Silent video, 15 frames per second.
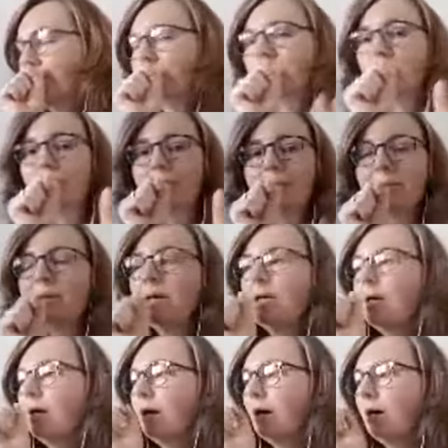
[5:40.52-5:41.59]
Sorry.
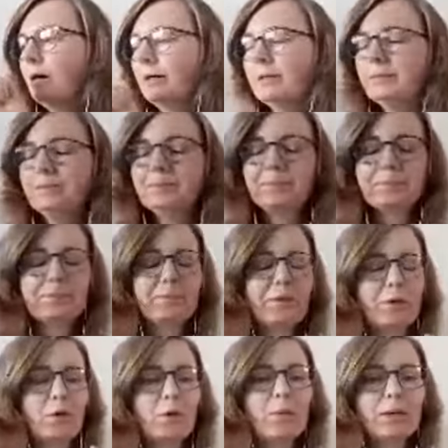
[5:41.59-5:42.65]
Um,
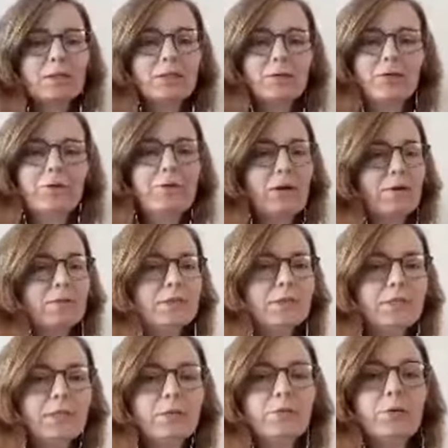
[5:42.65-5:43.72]
go back, if you haven't
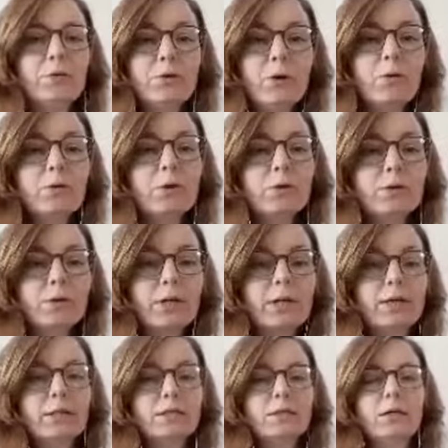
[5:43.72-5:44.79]
seen the interview, go go look
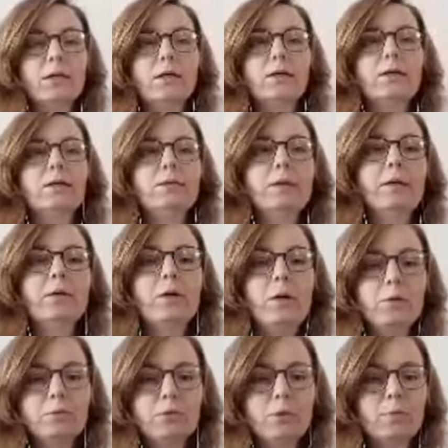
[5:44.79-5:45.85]
at it. Uh, I'll,
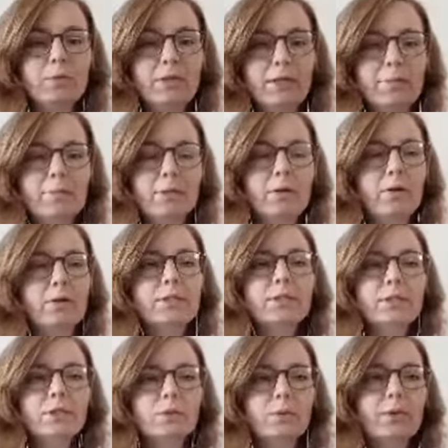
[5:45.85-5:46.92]
I'll drop the link below. It's,
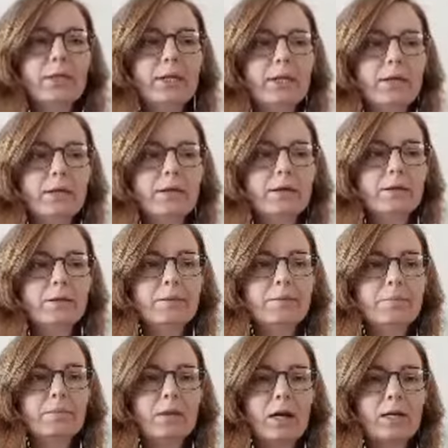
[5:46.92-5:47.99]
it's really,
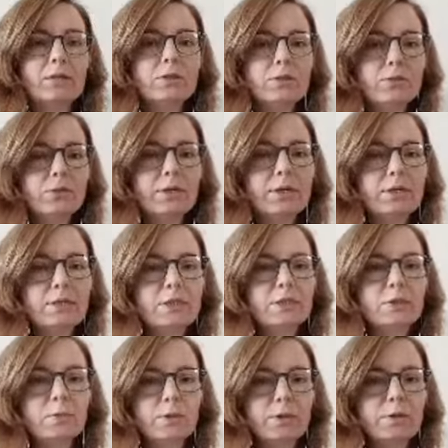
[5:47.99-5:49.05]
um, I do think it's,
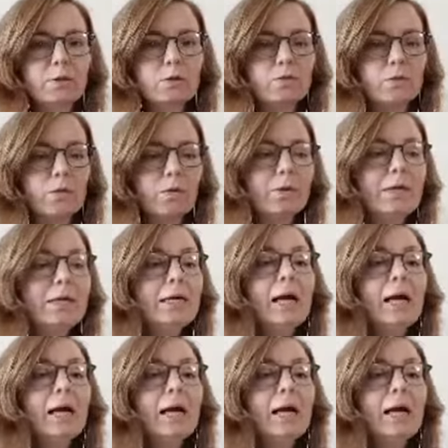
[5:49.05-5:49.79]
it's really useful.